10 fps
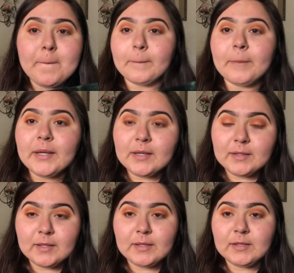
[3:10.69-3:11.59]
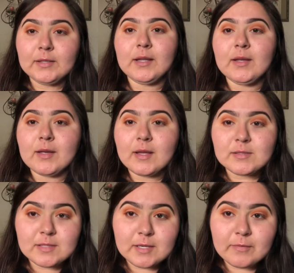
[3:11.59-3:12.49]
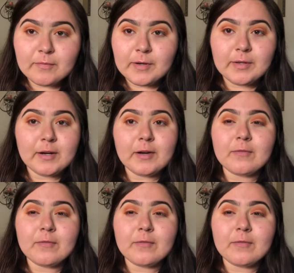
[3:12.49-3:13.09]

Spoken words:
But another thing that you can take further,